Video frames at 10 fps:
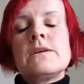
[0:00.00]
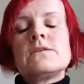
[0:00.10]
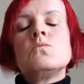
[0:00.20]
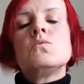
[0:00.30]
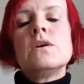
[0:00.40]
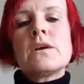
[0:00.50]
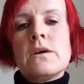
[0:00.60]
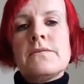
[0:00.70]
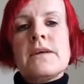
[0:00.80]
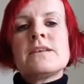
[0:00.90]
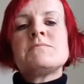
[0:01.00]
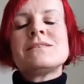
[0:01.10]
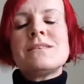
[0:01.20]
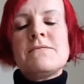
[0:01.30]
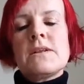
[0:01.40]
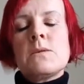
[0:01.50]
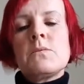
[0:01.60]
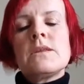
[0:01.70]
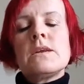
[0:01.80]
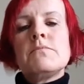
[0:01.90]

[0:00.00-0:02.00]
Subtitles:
to work on that specifically within a